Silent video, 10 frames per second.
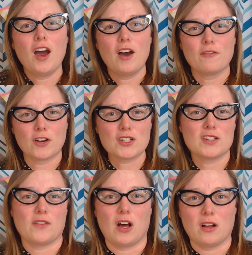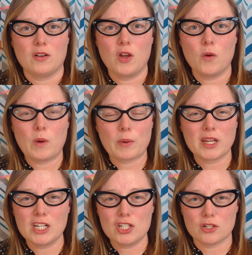First of all, what we're
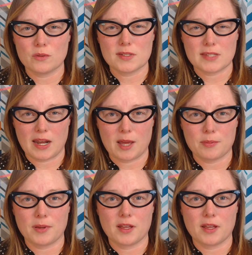going to do is set up